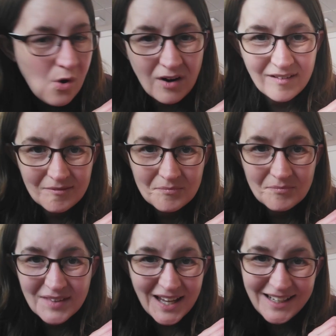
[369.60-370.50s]
What
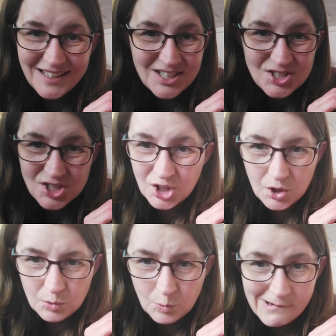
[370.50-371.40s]
can he
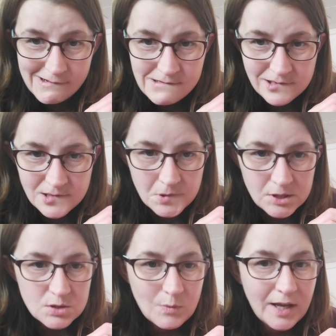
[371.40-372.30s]
do?
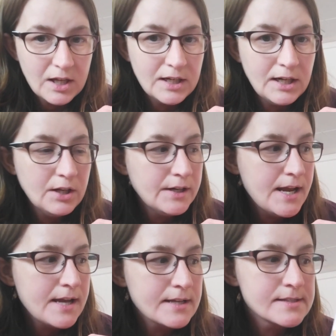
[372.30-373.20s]
I wonder, where could he
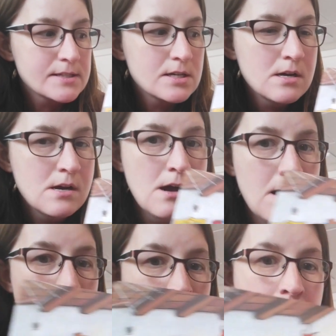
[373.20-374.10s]
look next?
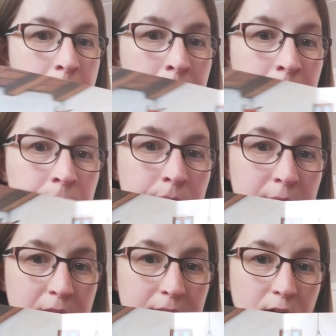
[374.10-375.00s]

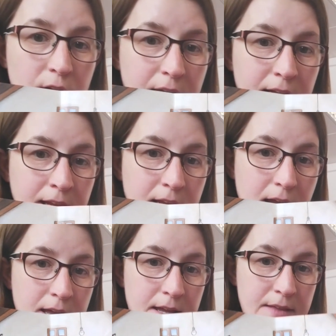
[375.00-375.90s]
Can he look
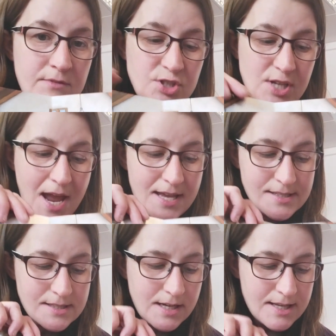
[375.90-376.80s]
in here, in the
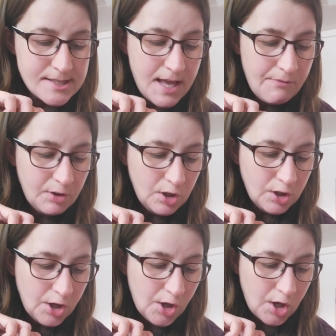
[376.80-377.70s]
chest? Let's
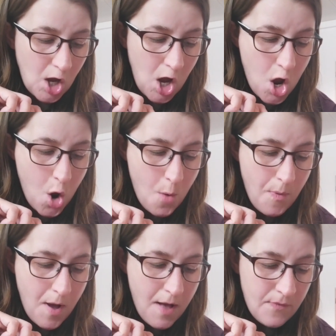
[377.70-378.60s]
have a look.
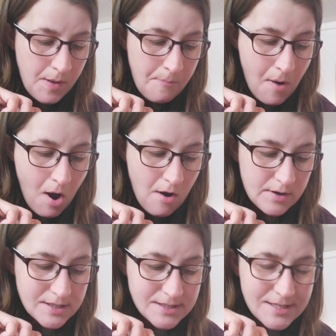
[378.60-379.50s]
Open the
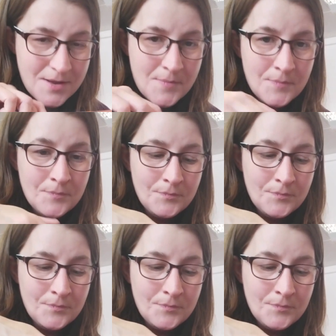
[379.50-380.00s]
box.